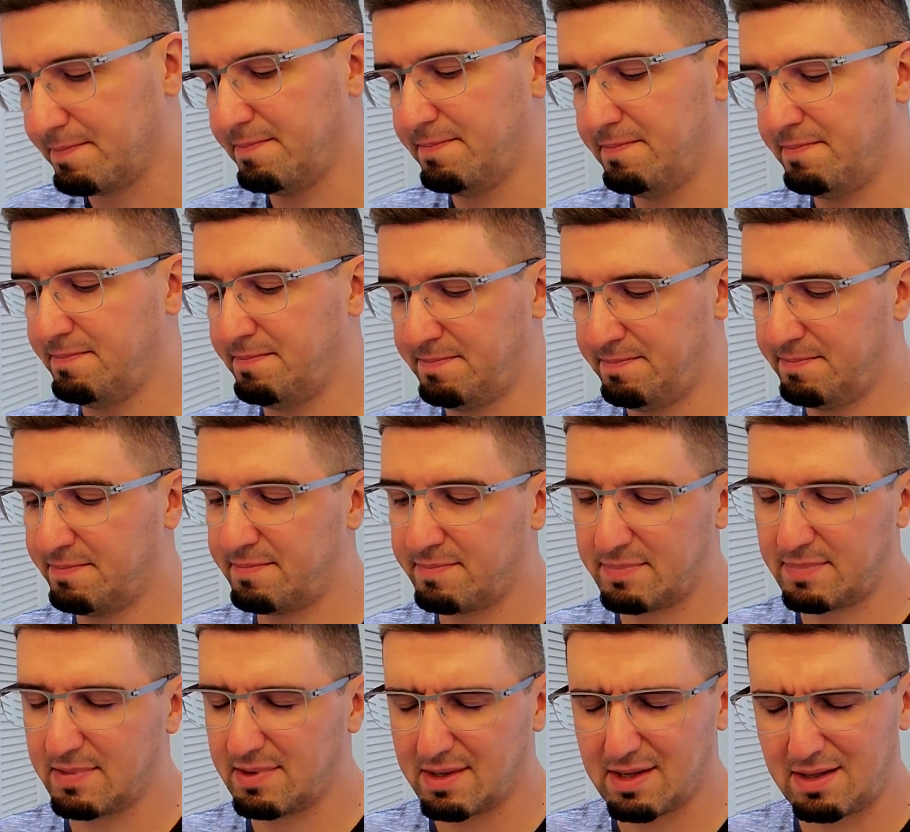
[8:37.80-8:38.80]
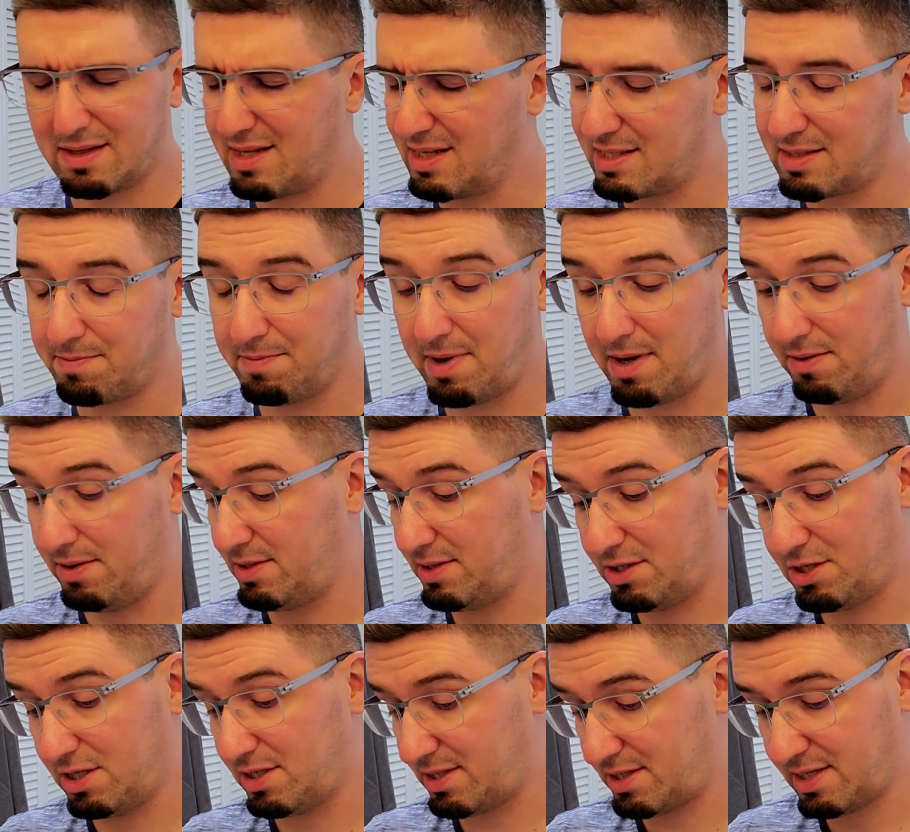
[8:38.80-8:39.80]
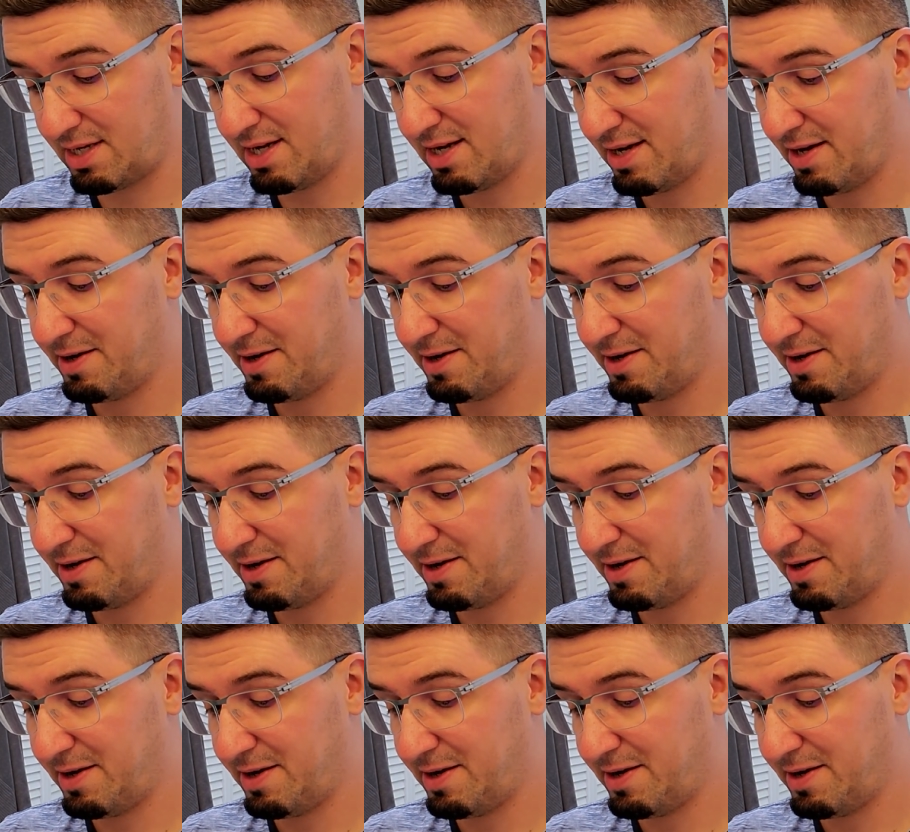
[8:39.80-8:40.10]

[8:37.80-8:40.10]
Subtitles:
The smell is just...